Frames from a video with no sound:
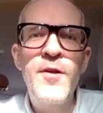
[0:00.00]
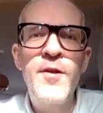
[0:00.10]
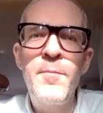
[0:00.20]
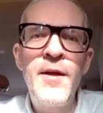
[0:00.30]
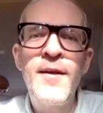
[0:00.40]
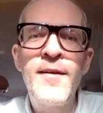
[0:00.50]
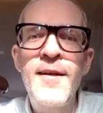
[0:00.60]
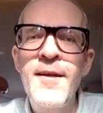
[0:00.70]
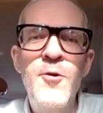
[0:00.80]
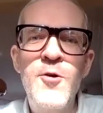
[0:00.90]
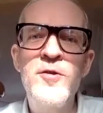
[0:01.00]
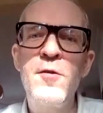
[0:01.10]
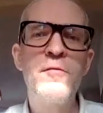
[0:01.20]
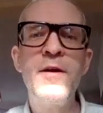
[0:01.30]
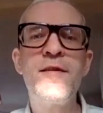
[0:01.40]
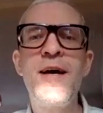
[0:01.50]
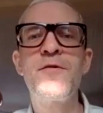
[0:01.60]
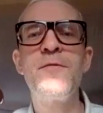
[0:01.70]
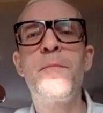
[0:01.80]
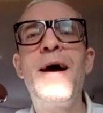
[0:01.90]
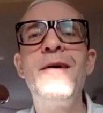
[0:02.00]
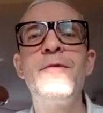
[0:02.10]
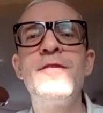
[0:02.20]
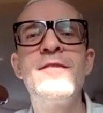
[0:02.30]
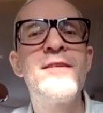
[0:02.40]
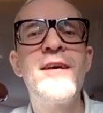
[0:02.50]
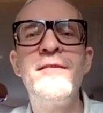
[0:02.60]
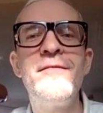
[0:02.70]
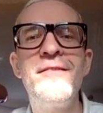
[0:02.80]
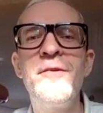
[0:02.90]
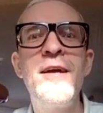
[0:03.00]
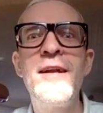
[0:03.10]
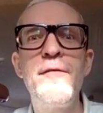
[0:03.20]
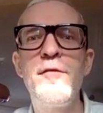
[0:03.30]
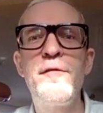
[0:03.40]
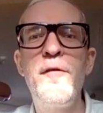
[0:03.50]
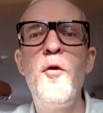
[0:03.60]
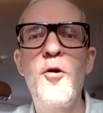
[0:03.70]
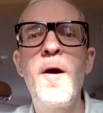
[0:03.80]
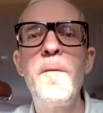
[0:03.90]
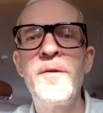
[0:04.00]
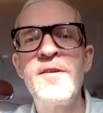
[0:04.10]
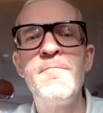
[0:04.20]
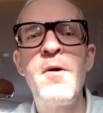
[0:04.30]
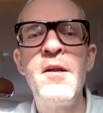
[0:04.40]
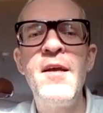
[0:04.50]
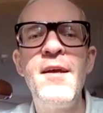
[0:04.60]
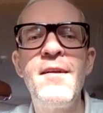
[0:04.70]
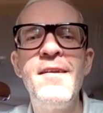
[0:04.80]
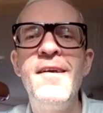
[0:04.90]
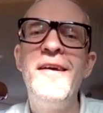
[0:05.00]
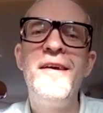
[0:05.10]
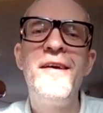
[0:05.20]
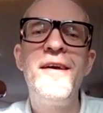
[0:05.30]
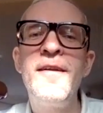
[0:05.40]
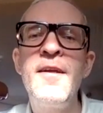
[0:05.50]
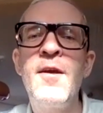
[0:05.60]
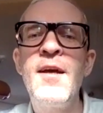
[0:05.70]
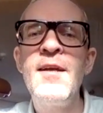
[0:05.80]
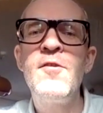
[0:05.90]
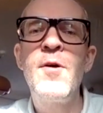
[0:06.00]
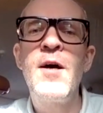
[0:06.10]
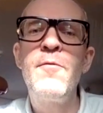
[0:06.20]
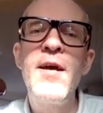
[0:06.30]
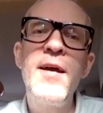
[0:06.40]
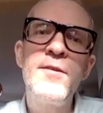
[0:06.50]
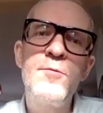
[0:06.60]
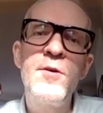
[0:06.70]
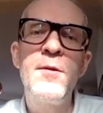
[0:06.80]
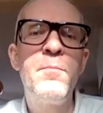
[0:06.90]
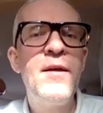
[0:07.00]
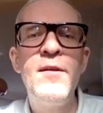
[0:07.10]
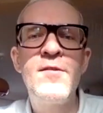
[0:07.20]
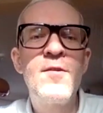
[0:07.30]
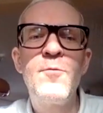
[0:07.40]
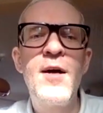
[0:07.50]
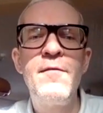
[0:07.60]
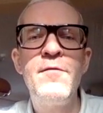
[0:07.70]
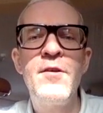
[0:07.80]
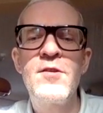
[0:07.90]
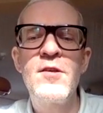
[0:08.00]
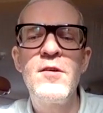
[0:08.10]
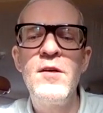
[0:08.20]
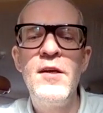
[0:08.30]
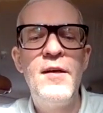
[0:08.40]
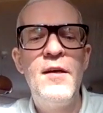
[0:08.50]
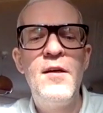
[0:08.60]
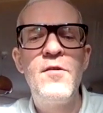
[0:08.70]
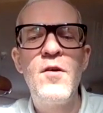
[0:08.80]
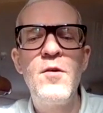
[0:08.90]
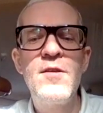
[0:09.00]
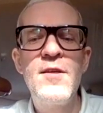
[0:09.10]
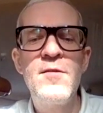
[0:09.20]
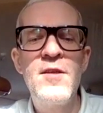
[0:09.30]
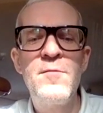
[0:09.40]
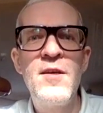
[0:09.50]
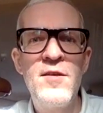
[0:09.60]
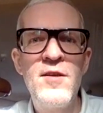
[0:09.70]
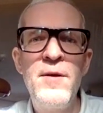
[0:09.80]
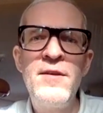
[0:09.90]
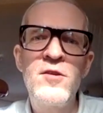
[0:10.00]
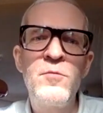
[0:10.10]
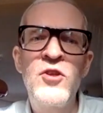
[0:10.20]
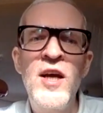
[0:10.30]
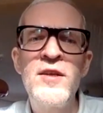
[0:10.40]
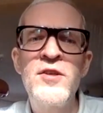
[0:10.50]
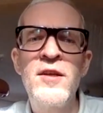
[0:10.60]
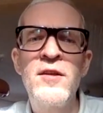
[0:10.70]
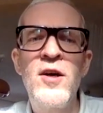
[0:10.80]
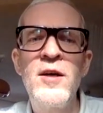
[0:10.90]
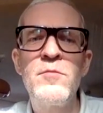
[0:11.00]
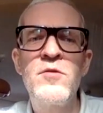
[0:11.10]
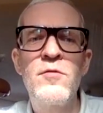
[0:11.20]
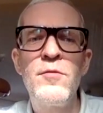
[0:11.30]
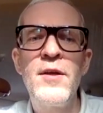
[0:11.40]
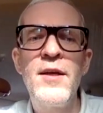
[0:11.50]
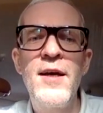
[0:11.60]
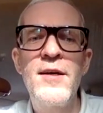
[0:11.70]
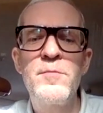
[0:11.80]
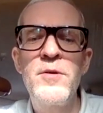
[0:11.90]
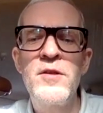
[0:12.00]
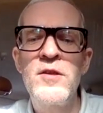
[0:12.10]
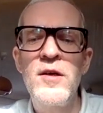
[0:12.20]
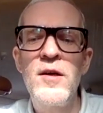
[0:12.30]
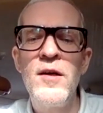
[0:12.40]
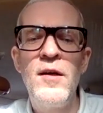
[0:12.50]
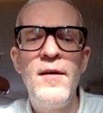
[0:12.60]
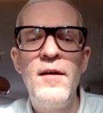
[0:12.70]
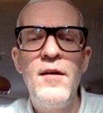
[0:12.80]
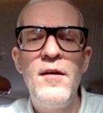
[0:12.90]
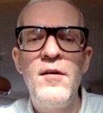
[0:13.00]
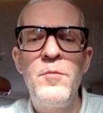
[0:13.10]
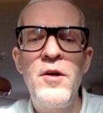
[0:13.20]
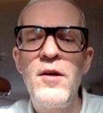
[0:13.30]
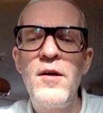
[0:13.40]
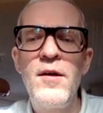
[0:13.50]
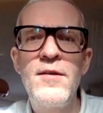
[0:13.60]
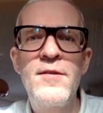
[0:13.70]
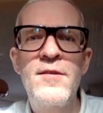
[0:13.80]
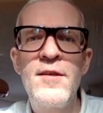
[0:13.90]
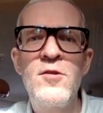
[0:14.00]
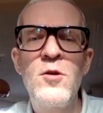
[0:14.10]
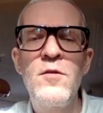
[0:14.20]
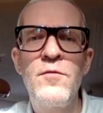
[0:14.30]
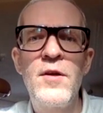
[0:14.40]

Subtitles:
a building that then costs you £3,000 and you then have to fork up this money and then you get into arrears with the bills and what have you. So it's been some challenging times through the years, but it's sort of,